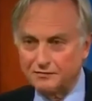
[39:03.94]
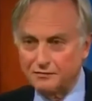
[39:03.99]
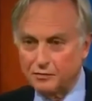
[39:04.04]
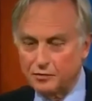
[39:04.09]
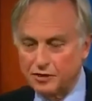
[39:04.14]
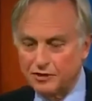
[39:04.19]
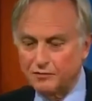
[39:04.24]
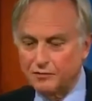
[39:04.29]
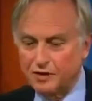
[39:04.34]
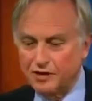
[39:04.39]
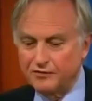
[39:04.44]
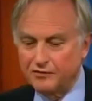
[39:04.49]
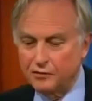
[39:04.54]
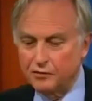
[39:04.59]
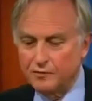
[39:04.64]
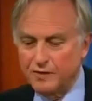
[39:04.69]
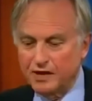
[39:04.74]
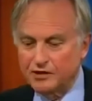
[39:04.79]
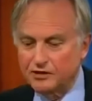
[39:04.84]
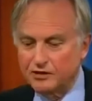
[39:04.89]
if you, if, if you
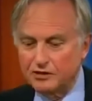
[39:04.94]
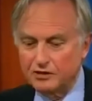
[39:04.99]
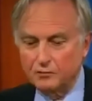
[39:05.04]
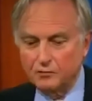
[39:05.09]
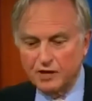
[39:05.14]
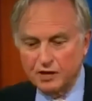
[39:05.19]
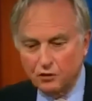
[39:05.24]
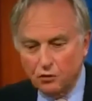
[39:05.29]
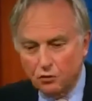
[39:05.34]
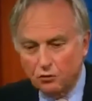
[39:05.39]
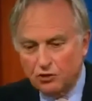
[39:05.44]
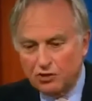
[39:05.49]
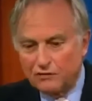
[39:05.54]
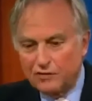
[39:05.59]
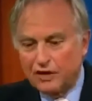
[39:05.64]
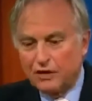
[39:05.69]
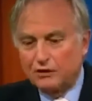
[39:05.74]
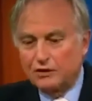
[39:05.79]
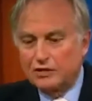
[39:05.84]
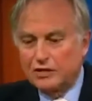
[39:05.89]
imagine that we're all
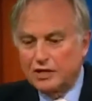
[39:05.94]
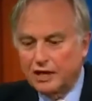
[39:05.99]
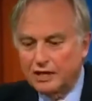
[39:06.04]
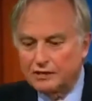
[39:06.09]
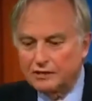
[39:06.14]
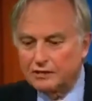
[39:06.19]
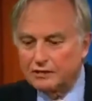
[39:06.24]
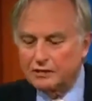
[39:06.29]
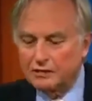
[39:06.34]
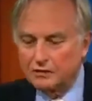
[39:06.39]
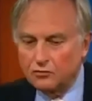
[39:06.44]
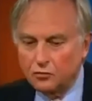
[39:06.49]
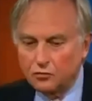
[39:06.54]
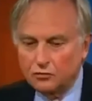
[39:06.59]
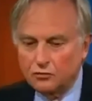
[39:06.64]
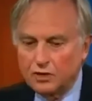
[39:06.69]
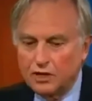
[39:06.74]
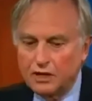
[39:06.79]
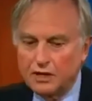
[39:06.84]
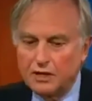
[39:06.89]
living on an island and
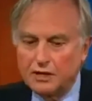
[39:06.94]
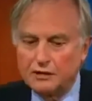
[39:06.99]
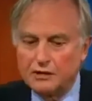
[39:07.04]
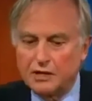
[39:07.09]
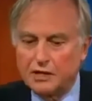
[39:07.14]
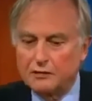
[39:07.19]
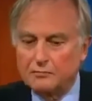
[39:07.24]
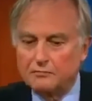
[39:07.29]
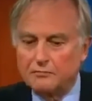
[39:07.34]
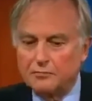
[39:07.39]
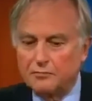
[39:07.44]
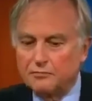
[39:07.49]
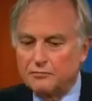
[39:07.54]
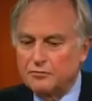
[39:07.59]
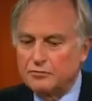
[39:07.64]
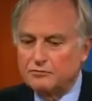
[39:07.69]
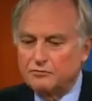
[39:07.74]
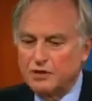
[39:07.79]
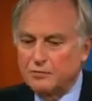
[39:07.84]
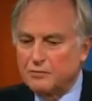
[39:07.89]
all um,
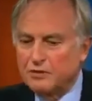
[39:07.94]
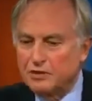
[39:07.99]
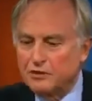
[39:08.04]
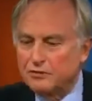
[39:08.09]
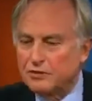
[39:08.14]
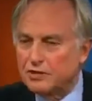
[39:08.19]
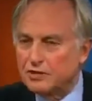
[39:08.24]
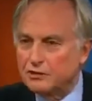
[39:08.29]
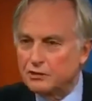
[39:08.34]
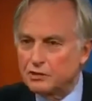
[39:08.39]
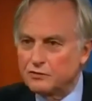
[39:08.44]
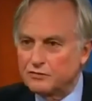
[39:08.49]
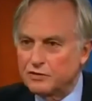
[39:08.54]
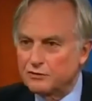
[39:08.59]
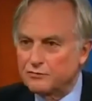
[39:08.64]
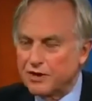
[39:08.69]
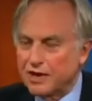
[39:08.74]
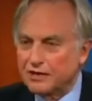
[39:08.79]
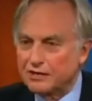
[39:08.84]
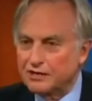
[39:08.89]
re reproducing sort of at
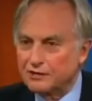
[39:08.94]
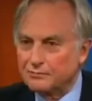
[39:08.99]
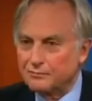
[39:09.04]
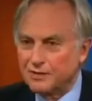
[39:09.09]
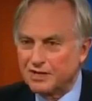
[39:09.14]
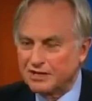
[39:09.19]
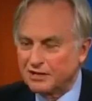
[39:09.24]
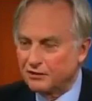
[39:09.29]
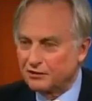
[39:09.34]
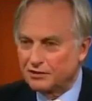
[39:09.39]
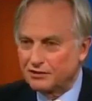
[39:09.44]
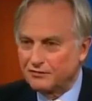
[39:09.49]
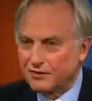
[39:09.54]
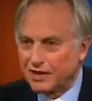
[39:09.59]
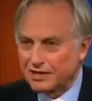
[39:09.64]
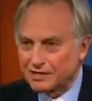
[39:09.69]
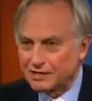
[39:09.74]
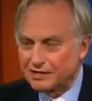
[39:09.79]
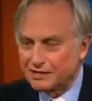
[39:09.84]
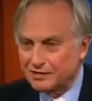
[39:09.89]
random, we do not
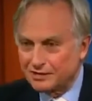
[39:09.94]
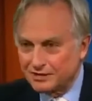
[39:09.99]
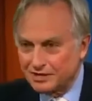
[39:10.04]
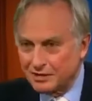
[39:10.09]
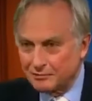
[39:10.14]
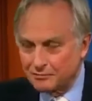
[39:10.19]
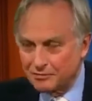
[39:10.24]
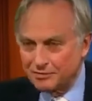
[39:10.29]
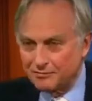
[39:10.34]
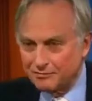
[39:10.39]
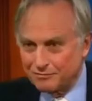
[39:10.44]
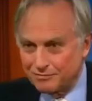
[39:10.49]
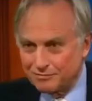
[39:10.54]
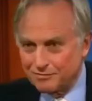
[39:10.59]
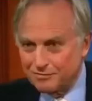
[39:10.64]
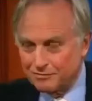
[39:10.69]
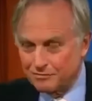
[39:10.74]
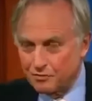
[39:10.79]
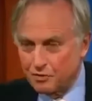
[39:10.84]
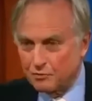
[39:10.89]
divide it into separate
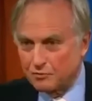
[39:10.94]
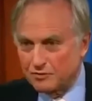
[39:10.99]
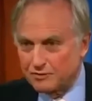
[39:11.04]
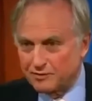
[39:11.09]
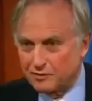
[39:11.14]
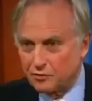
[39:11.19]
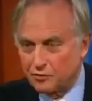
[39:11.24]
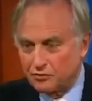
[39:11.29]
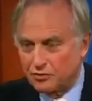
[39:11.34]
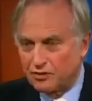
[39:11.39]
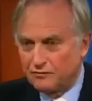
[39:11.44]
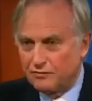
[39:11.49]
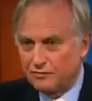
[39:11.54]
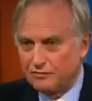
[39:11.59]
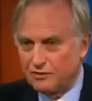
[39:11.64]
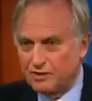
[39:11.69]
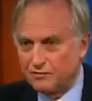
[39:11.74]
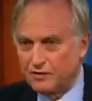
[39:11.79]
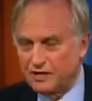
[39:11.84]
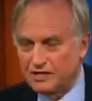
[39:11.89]
groups at all
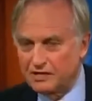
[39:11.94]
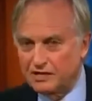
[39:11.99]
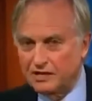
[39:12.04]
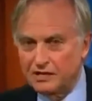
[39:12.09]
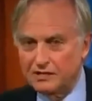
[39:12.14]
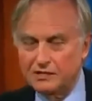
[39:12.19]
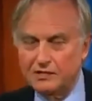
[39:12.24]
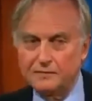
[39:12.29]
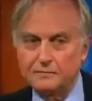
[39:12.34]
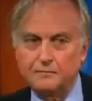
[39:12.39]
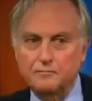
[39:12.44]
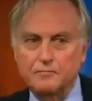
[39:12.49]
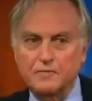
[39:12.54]
living together,